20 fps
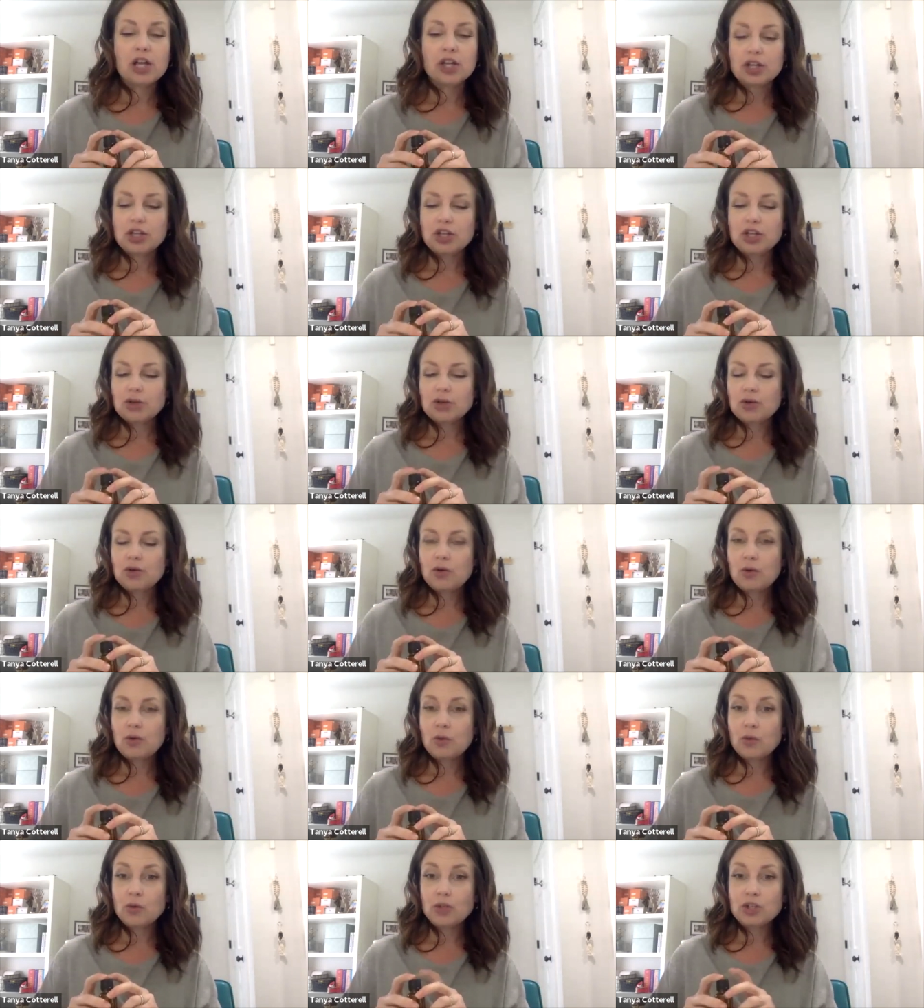
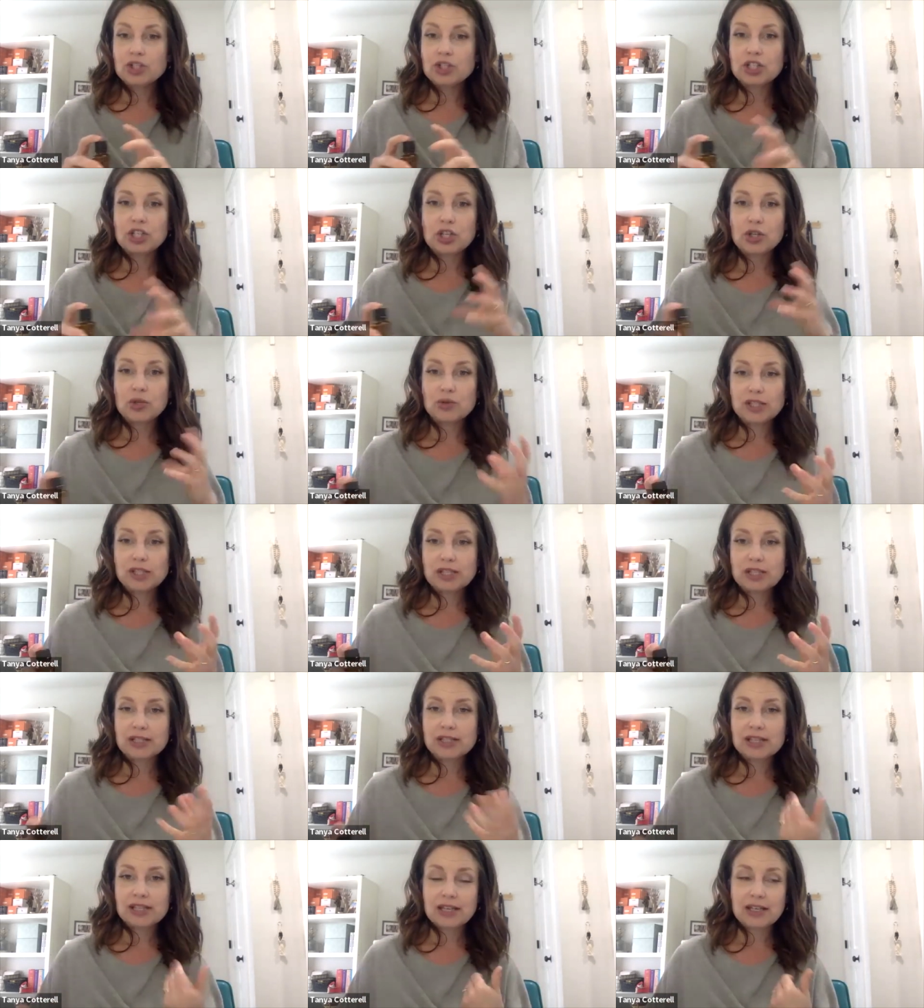You would just use
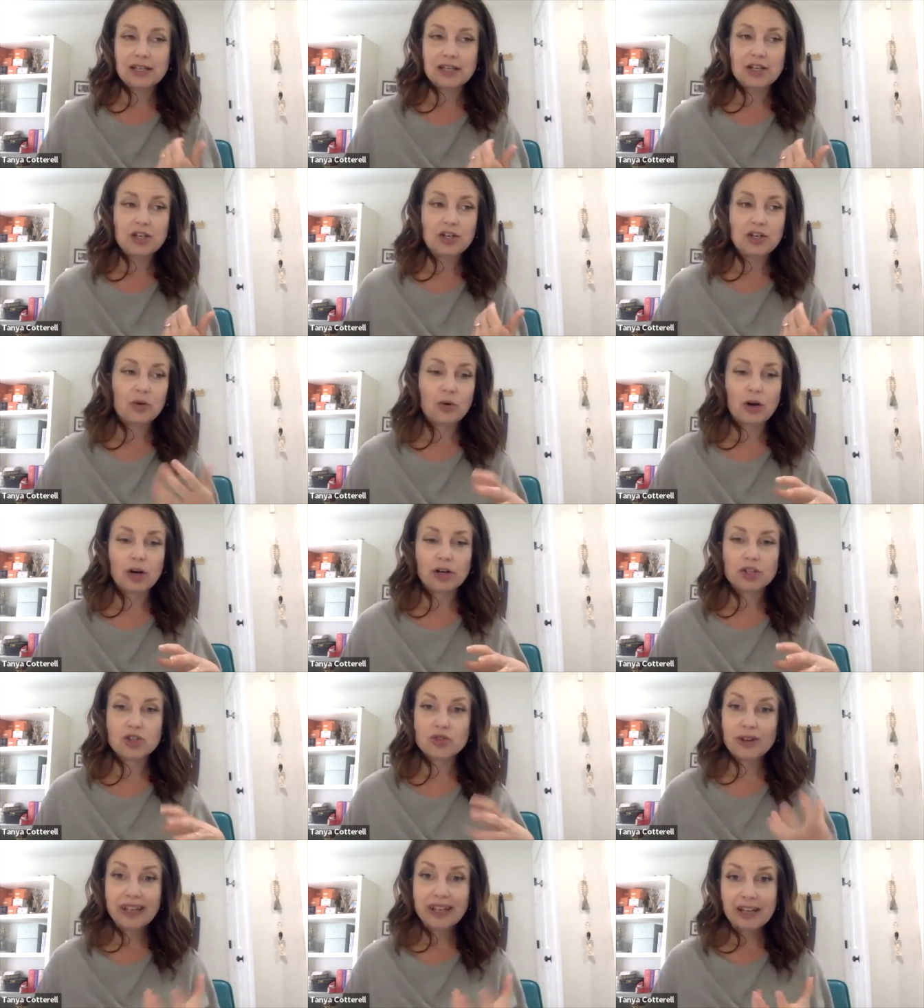this in your
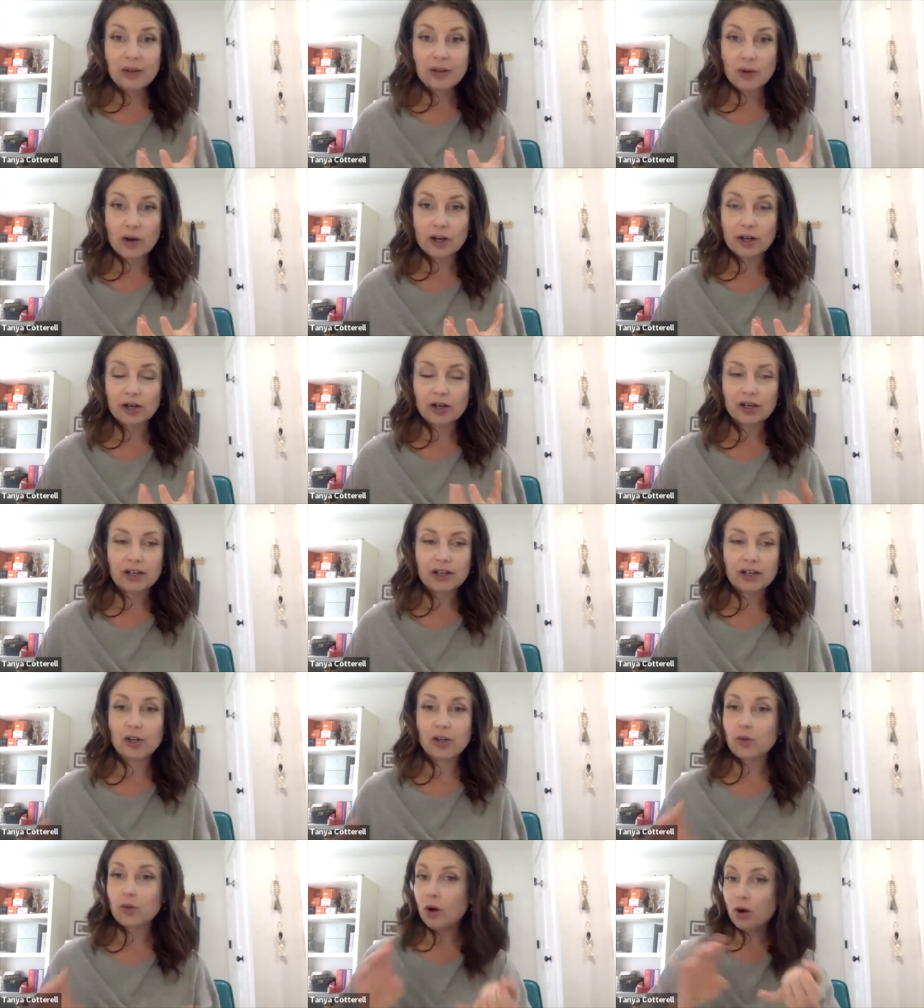drinking water. Now
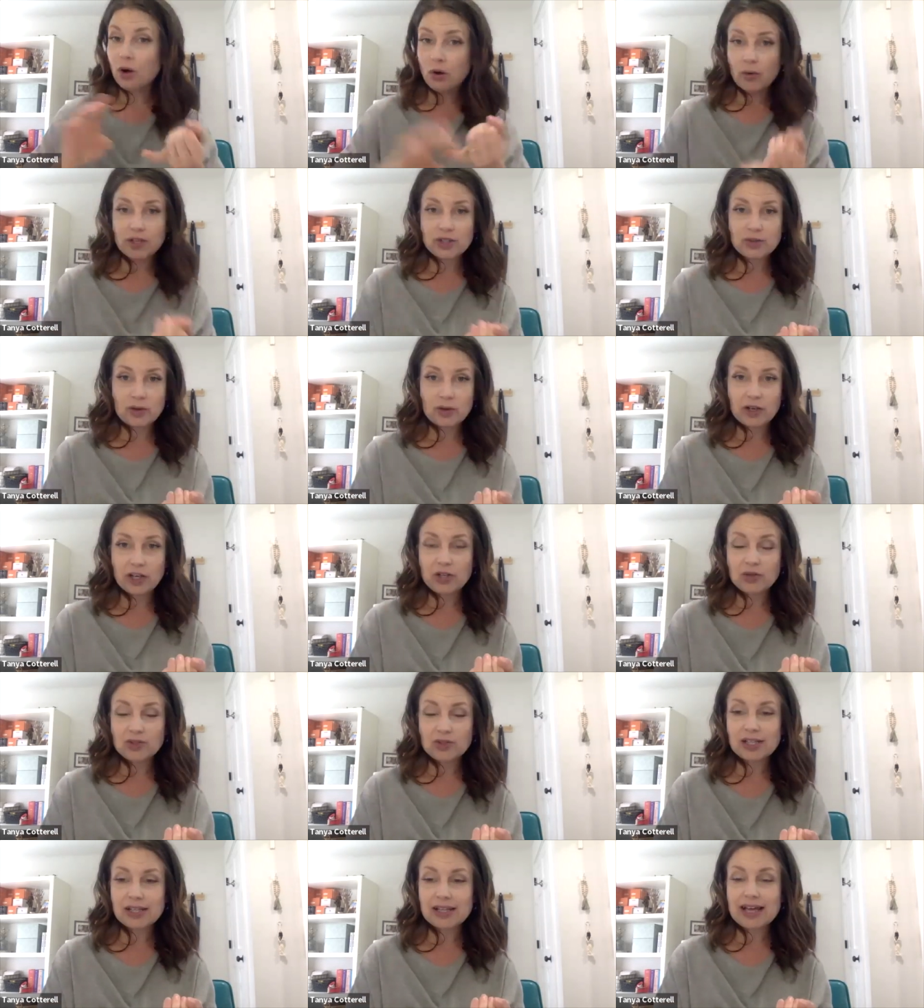you always want to
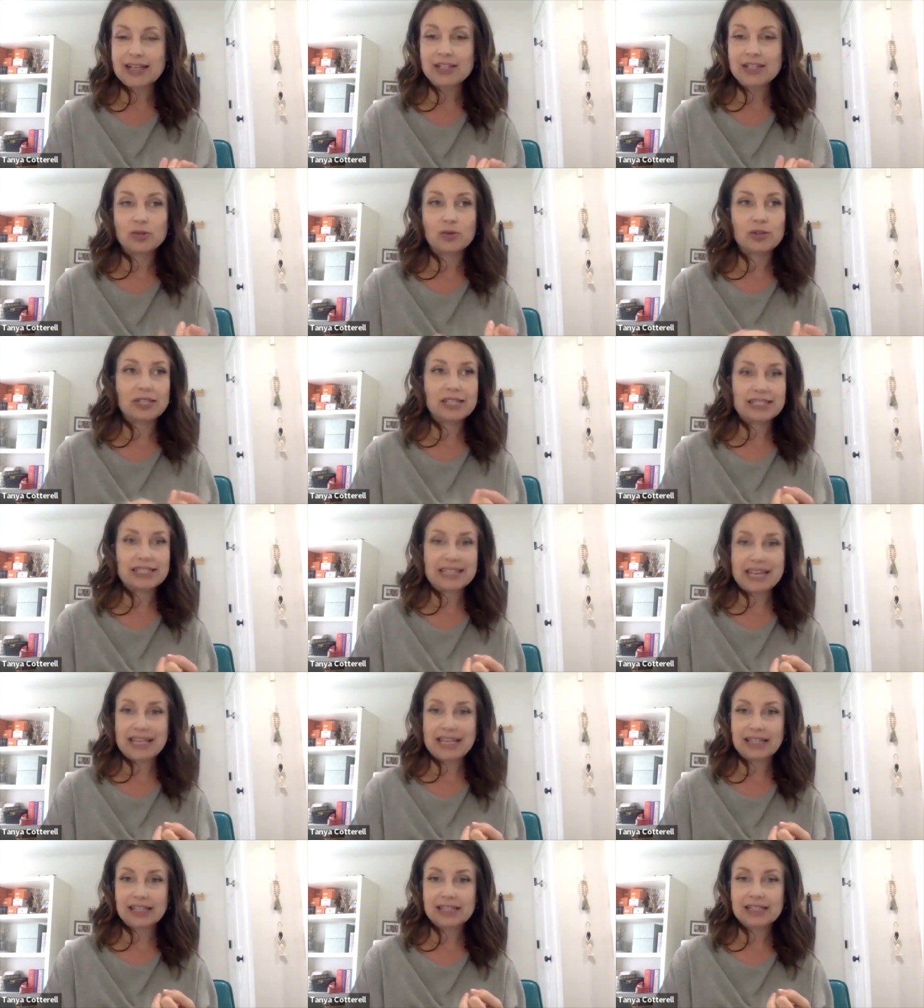use glass or
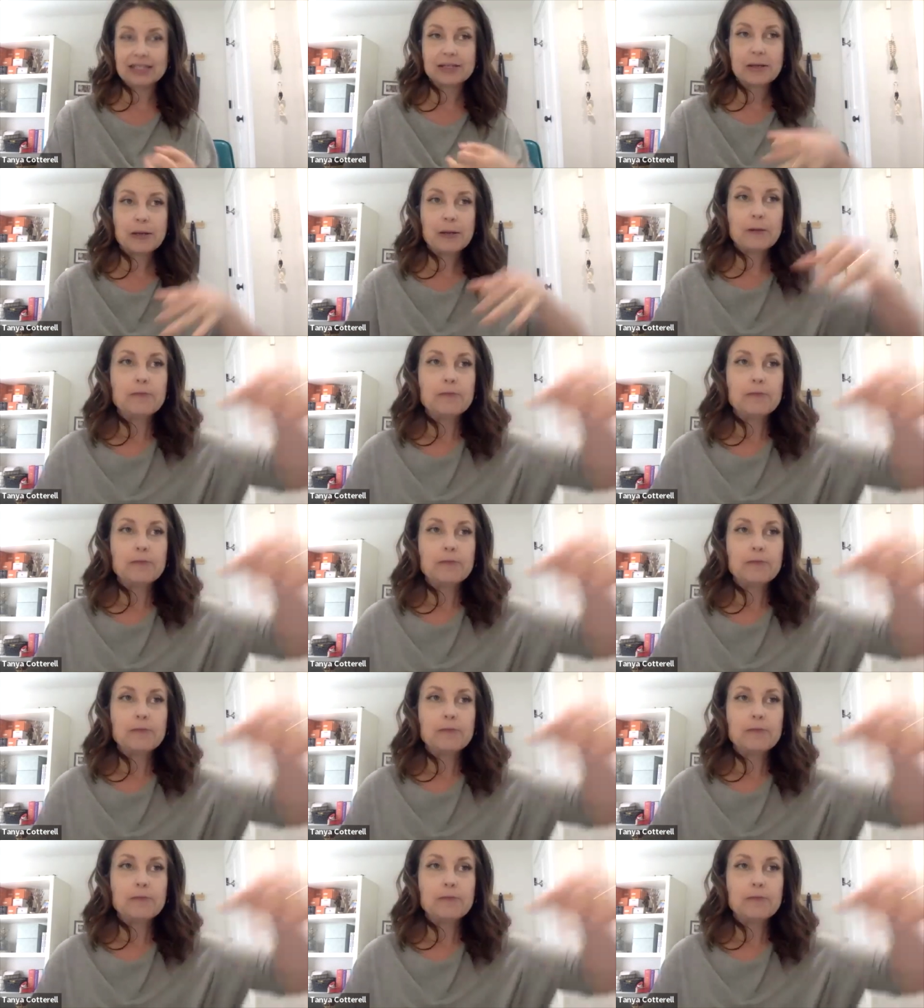stainless.